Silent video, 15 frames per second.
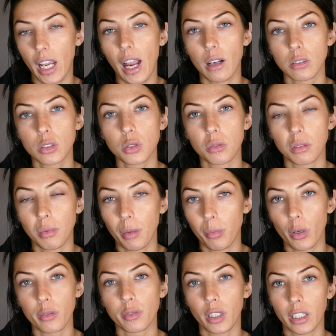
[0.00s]
couch with my
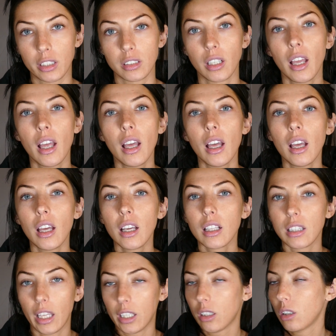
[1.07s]
boyfriend,
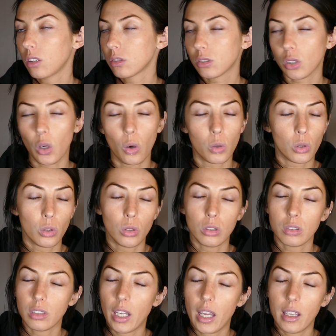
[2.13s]
like,
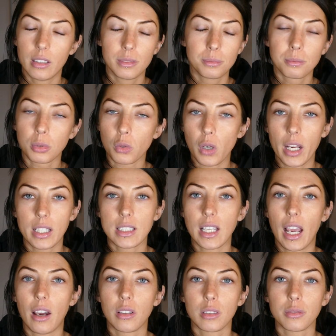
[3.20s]
total
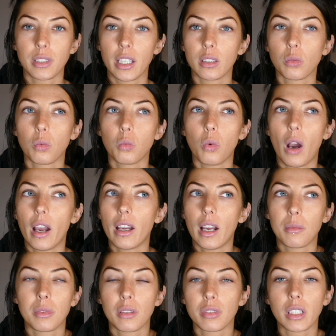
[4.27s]
breakdown of like why
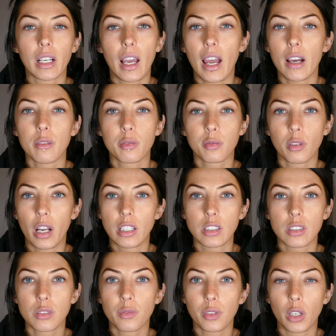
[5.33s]
I'm never gonna have
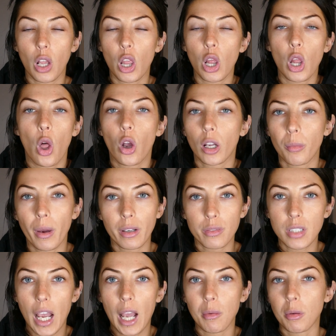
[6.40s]
friends for a long amount of
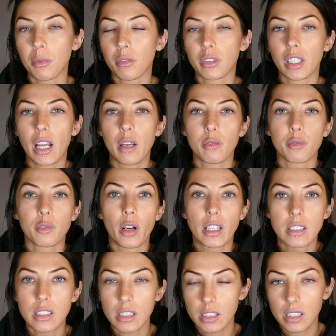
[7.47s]
time. I'm never gonna have
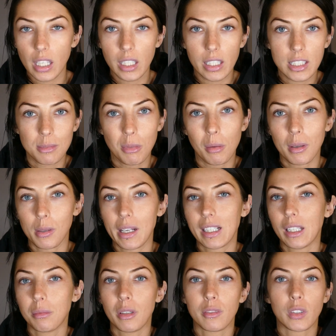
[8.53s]
friends to stand next to me at my
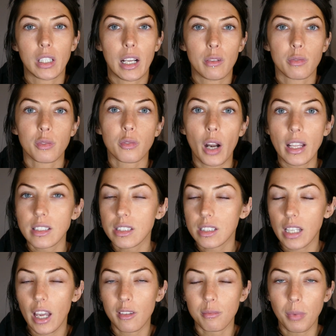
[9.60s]
wedding. I'm never gonna have friends
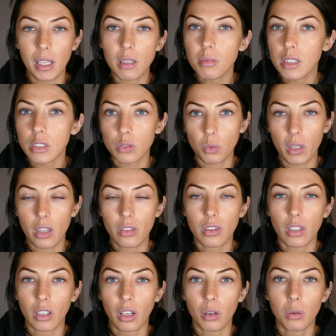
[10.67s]
to have babies with,
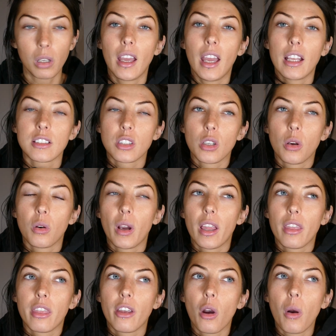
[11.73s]
you know? And so,
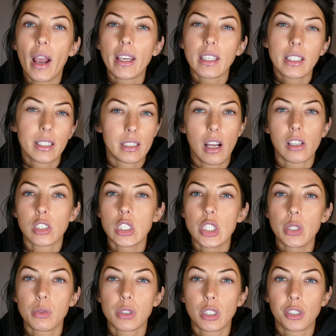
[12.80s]
though I can acknowledge
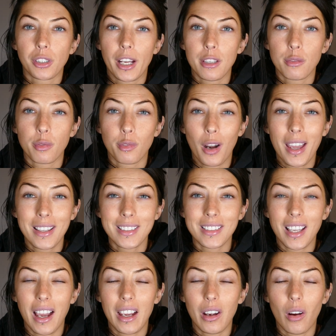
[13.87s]
she was a great
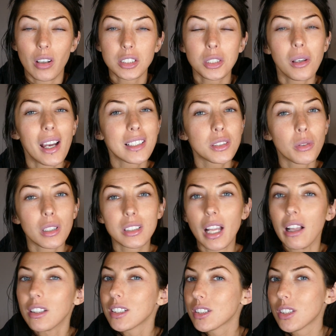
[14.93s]
friend, I also had to
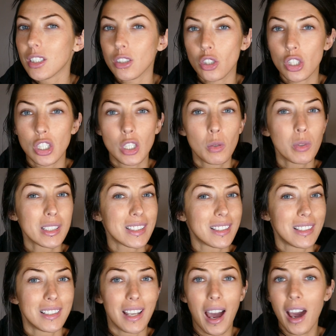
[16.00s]
acknowledge that she was
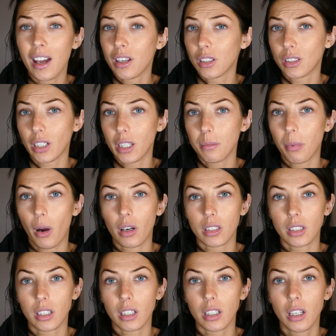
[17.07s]
not a great
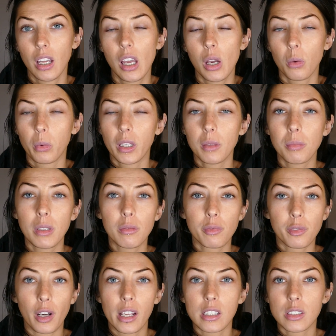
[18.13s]
partner. We had been
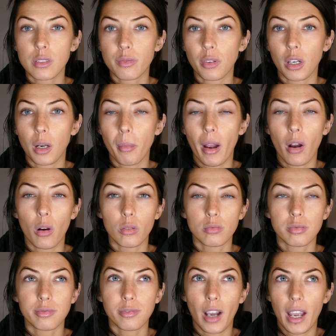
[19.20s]
friends for
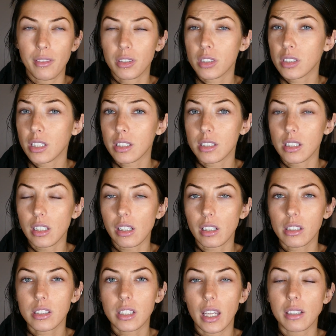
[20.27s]
about five or six
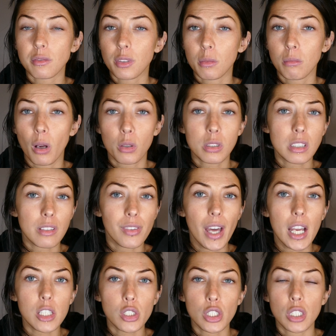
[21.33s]
years, and for most of
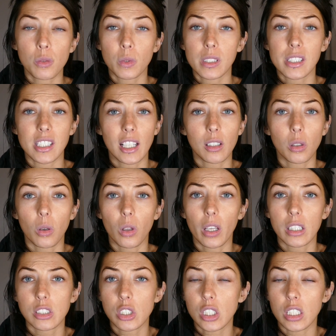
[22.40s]
that, she was single
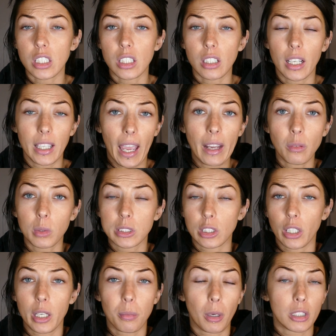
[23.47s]
and she, again, was a
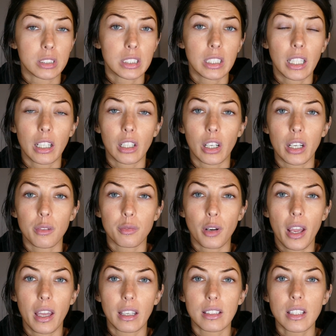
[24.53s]
great person and a great
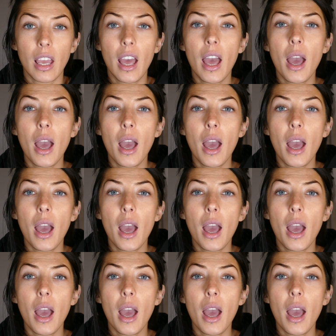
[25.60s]
friend.